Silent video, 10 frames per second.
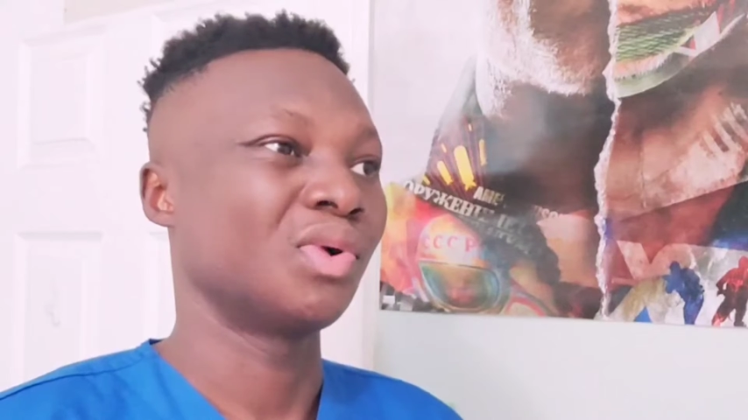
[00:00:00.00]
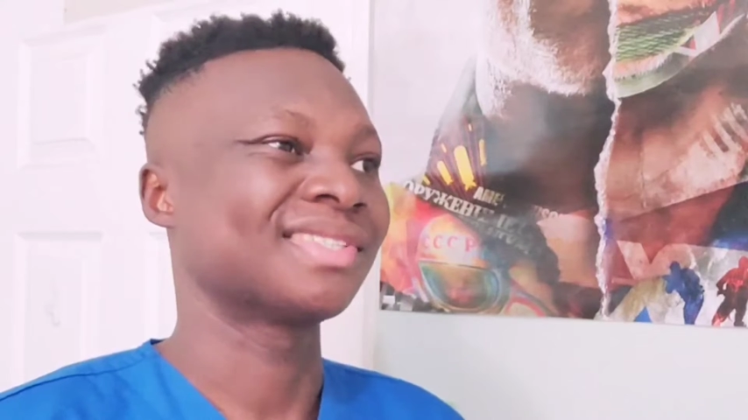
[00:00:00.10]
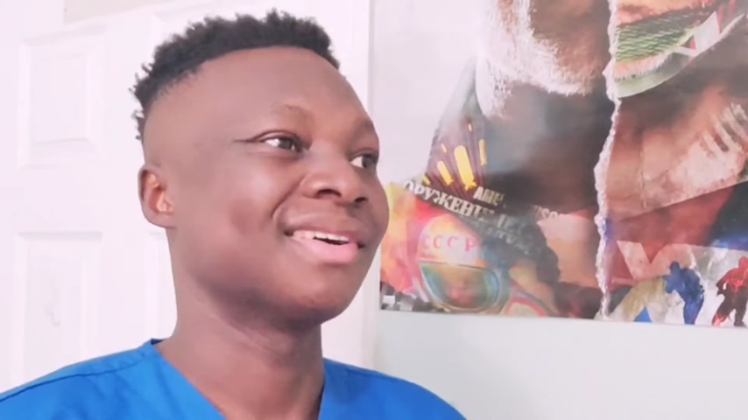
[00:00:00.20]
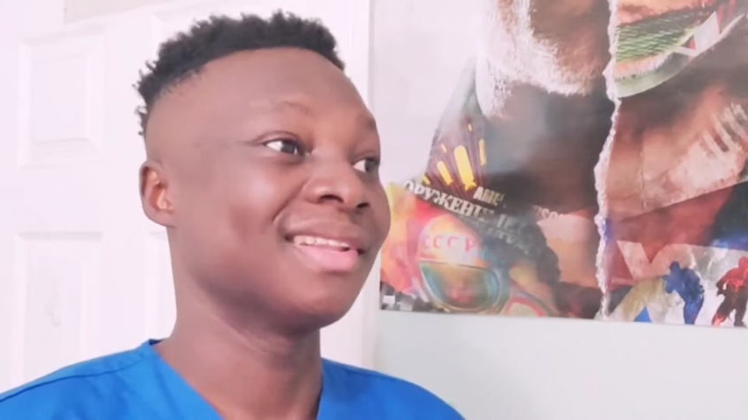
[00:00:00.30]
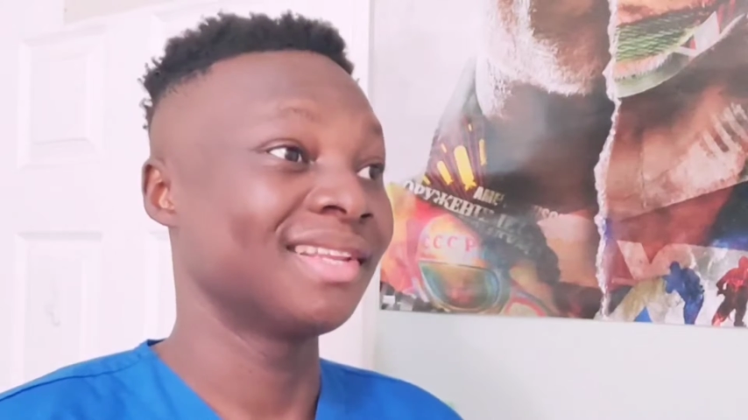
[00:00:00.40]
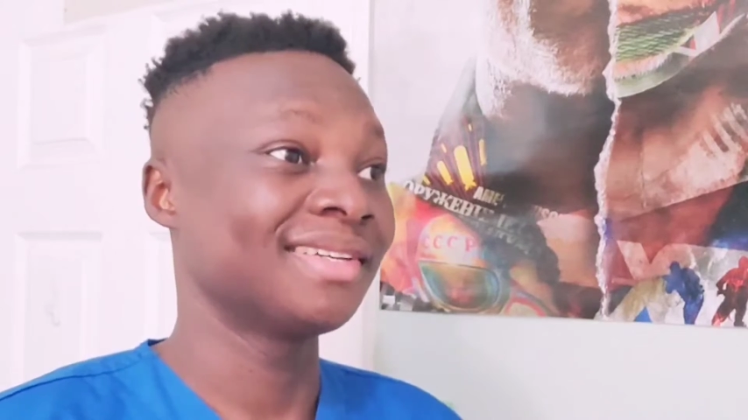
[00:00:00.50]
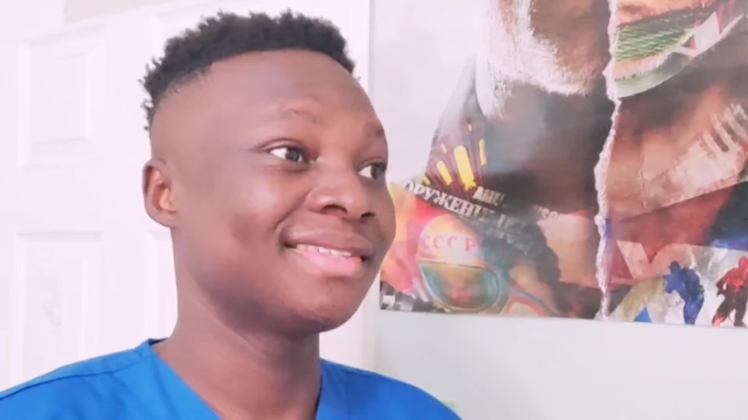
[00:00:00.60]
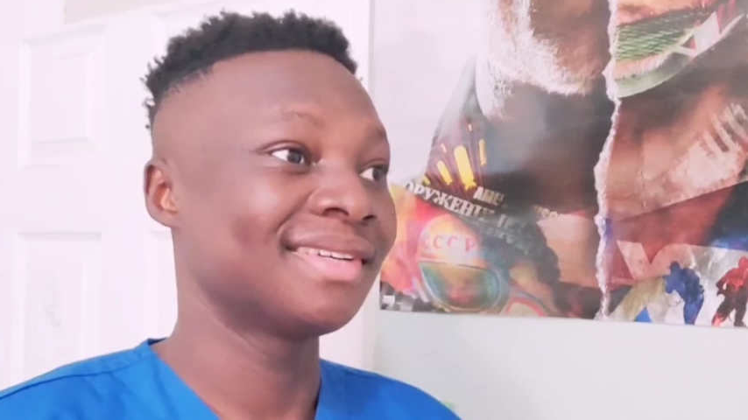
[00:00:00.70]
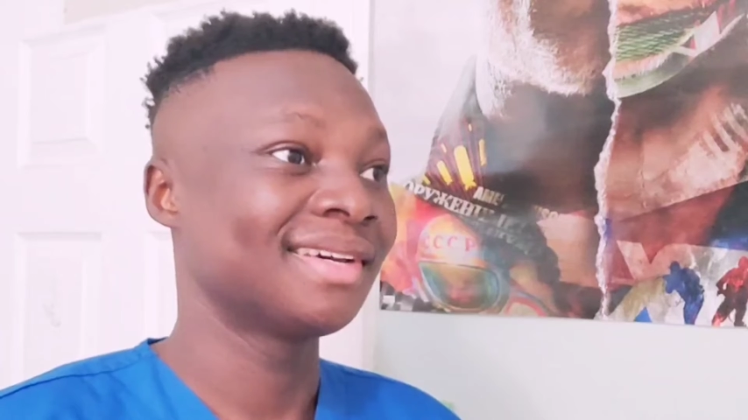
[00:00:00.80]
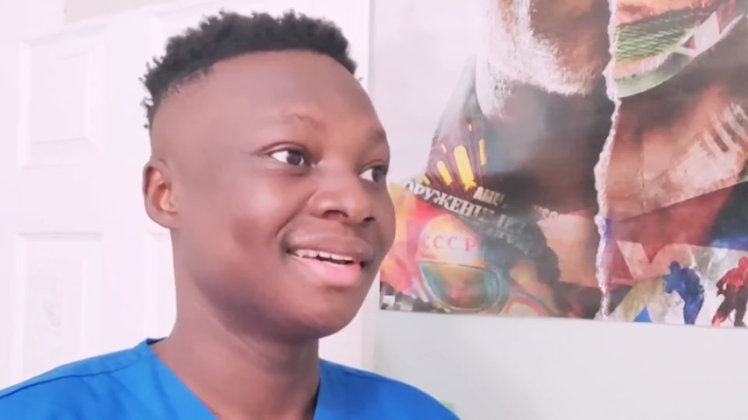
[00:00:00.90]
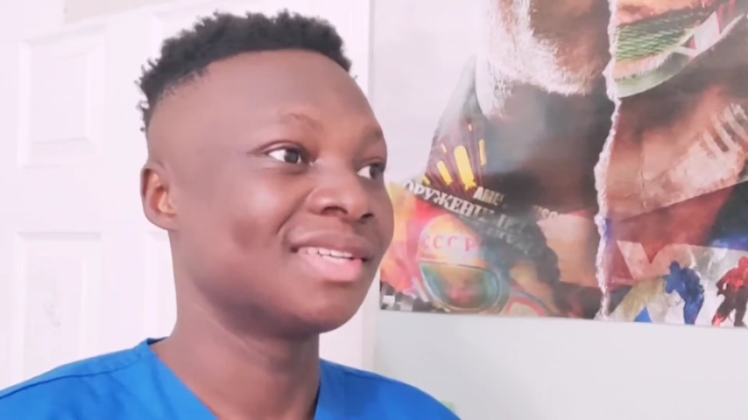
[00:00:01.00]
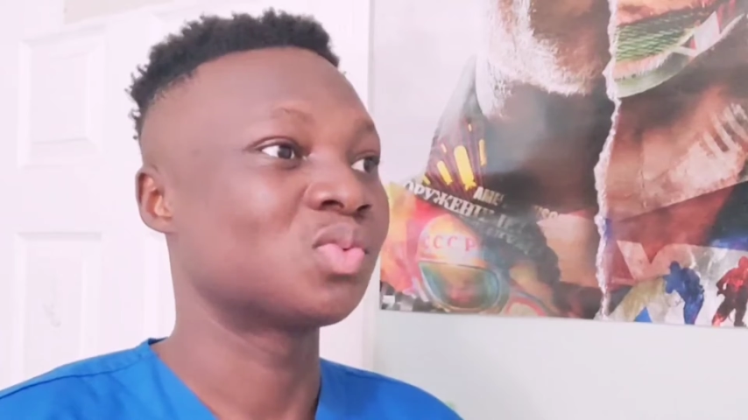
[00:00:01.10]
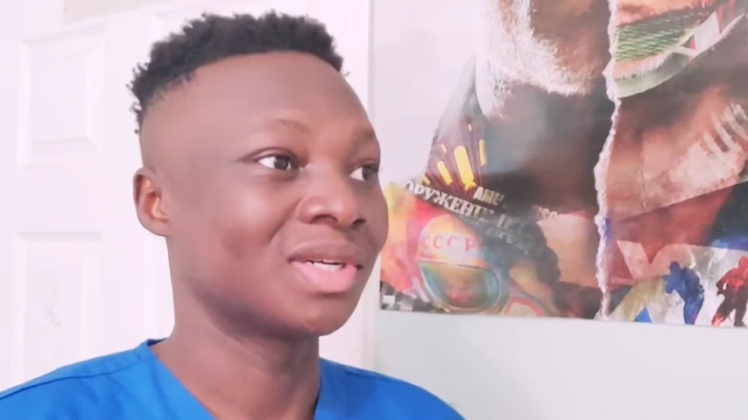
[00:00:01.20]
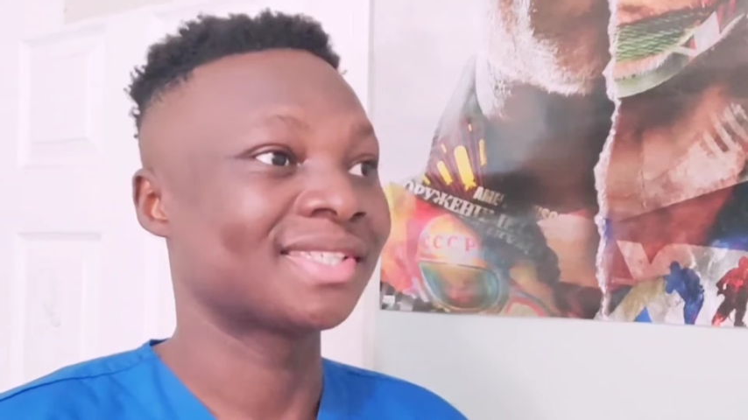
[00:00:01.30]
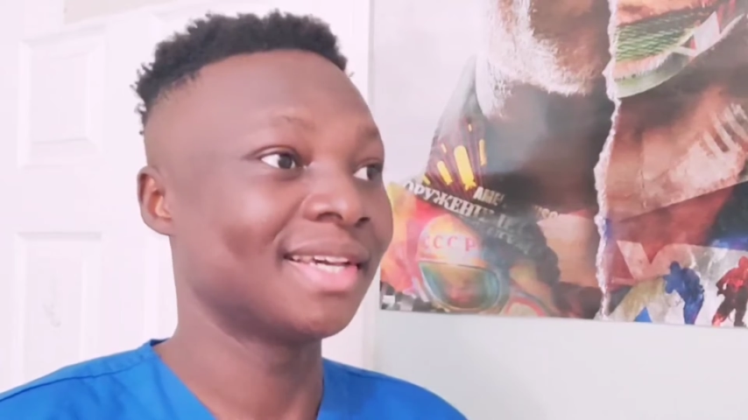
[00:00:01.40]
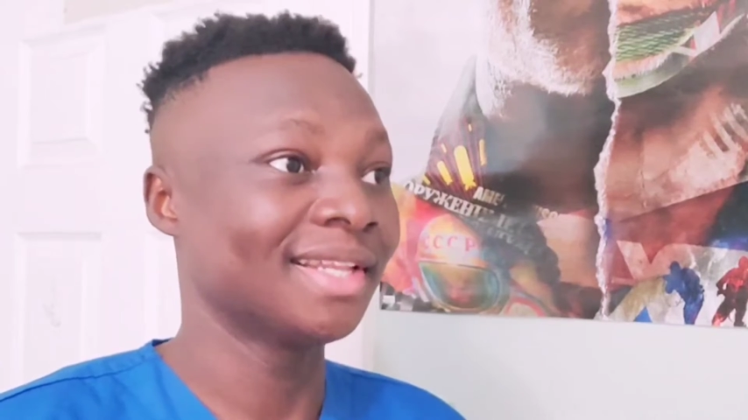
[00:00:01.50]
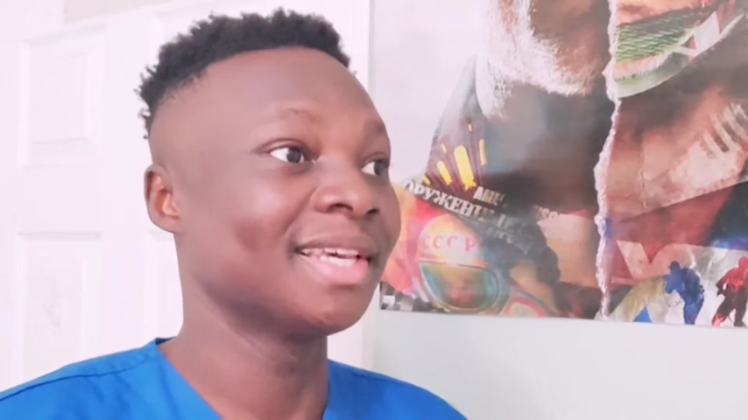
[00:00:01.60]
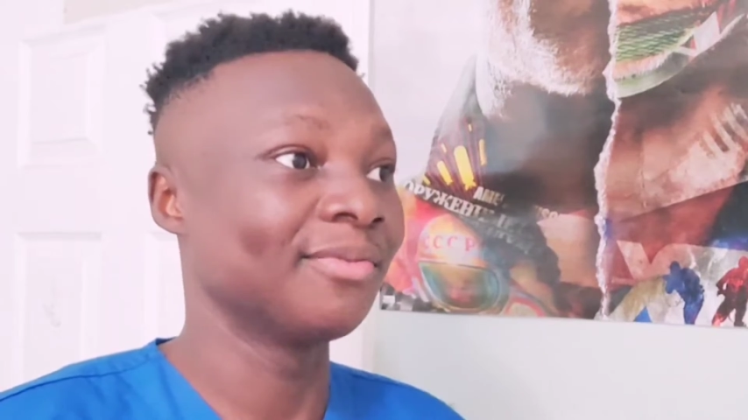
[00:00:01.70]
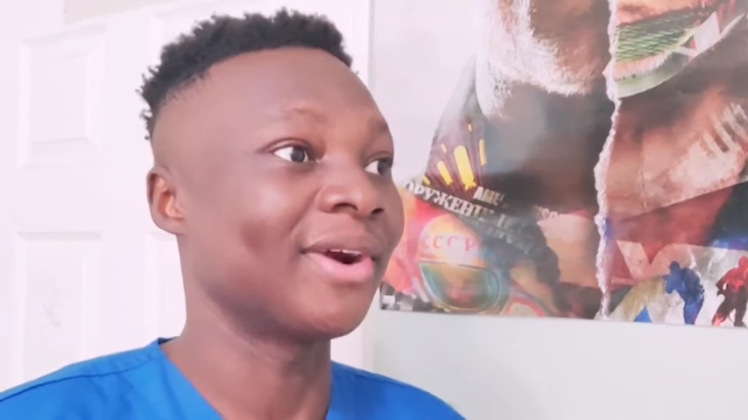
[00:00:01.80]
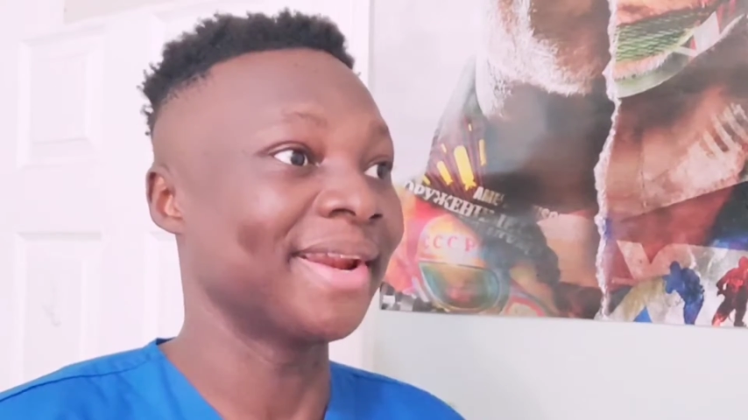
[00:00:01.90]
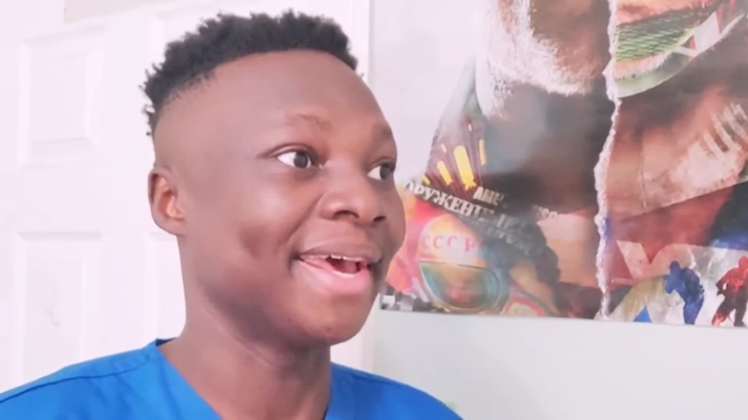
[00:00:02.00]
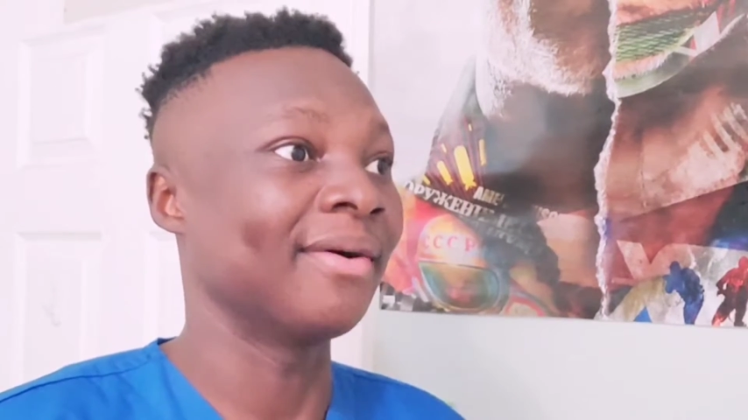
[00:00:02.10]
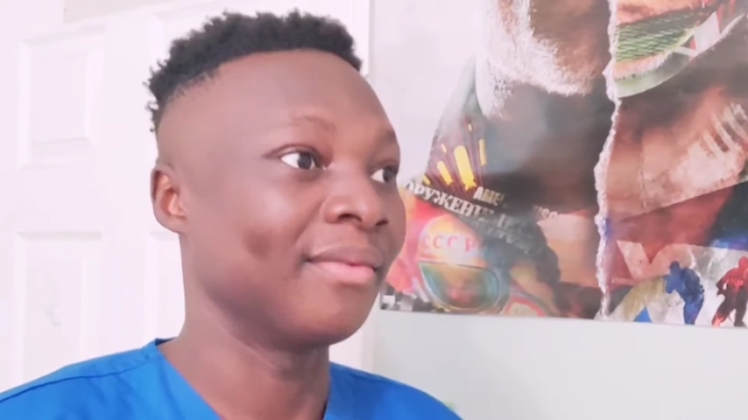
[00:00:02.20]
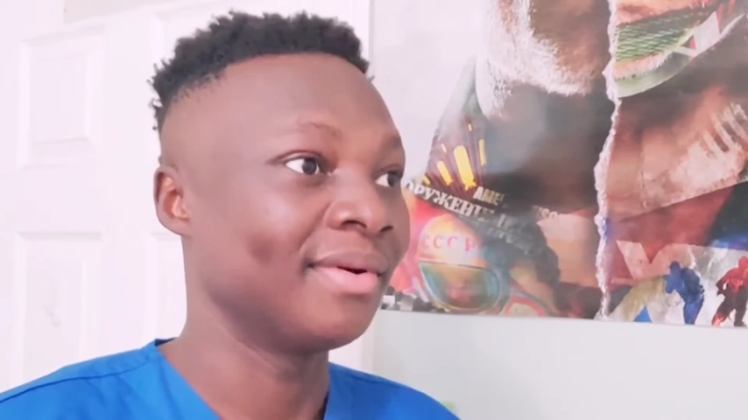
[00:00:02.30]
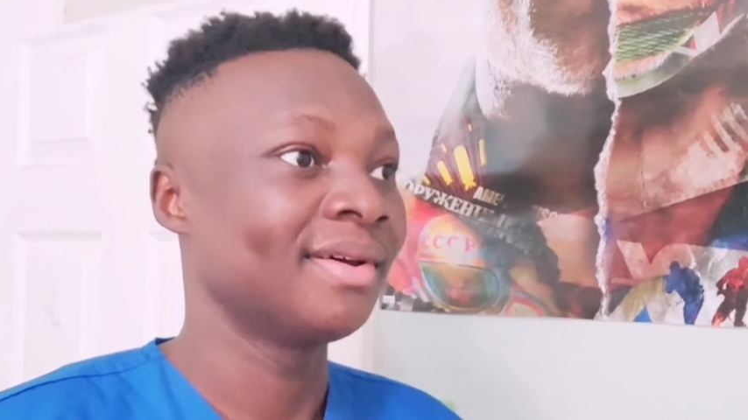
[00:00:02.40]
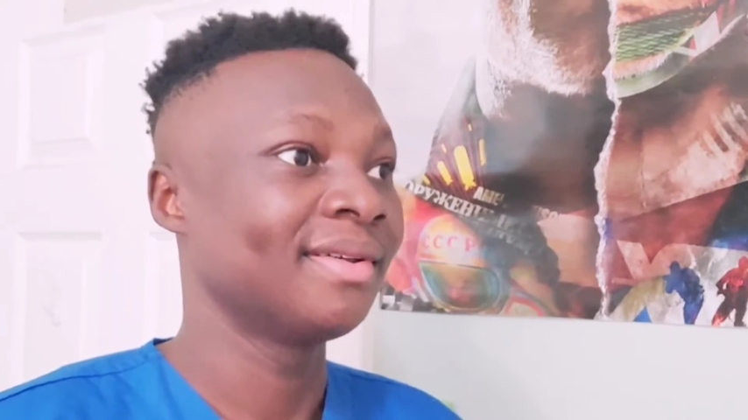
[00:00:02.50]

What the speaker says: What's heartless is what's killing him right now.